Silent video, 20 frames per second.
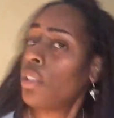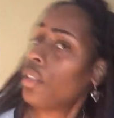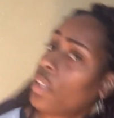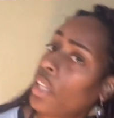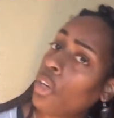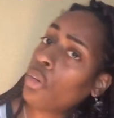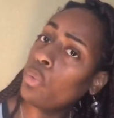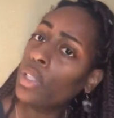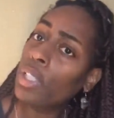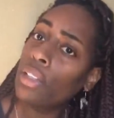
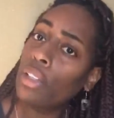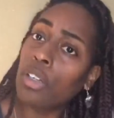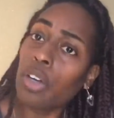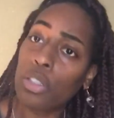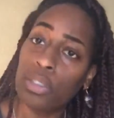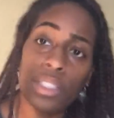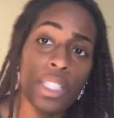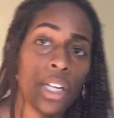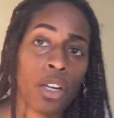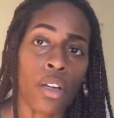They don't really
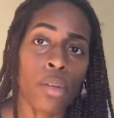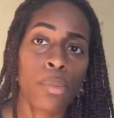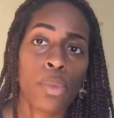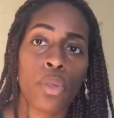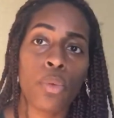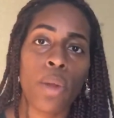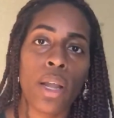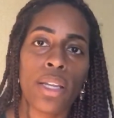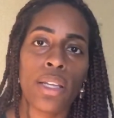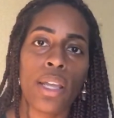look
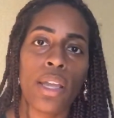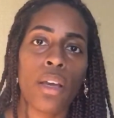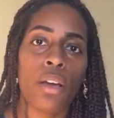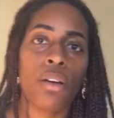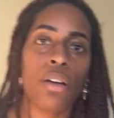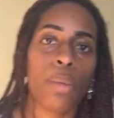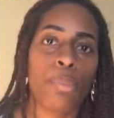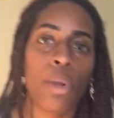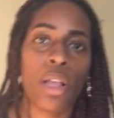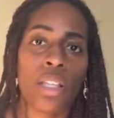terrible right
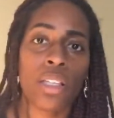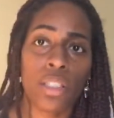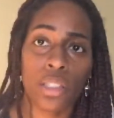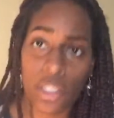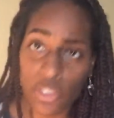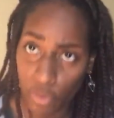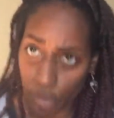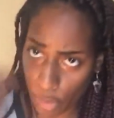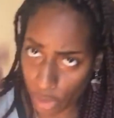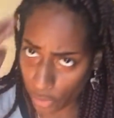now. I probably could
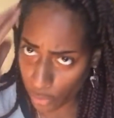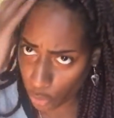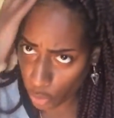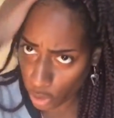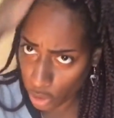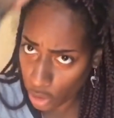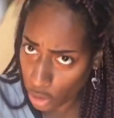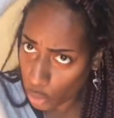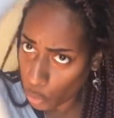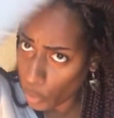leave them in
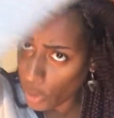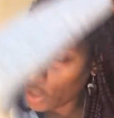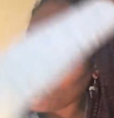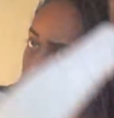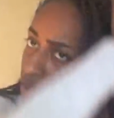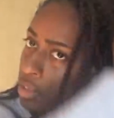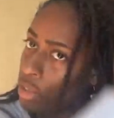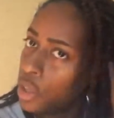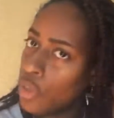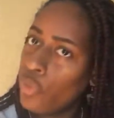for another week
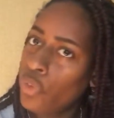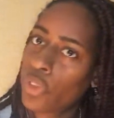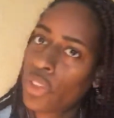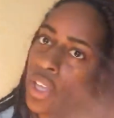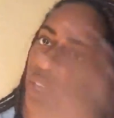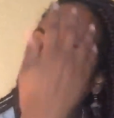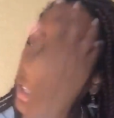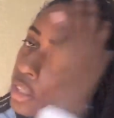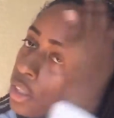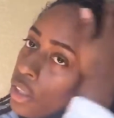and just go for
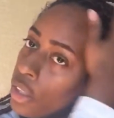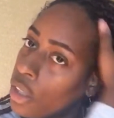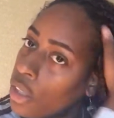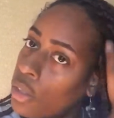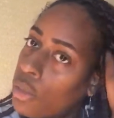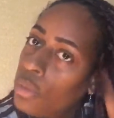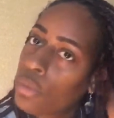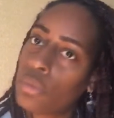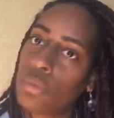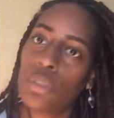that,
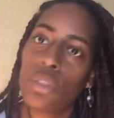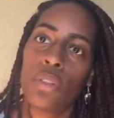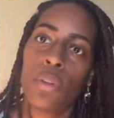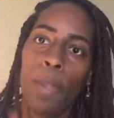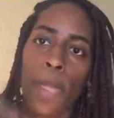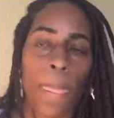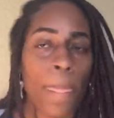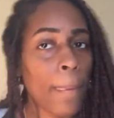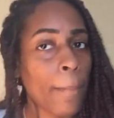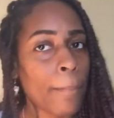
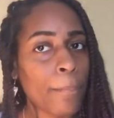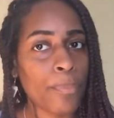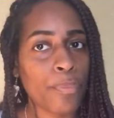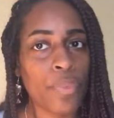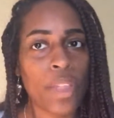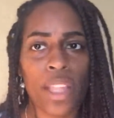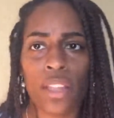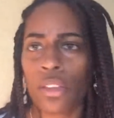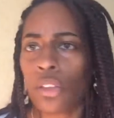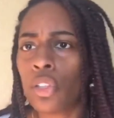
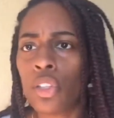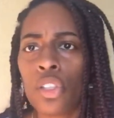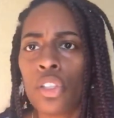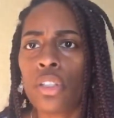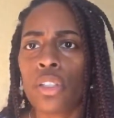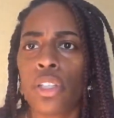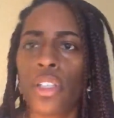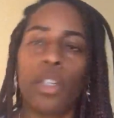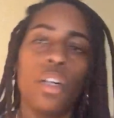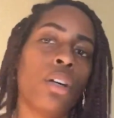that
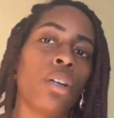look,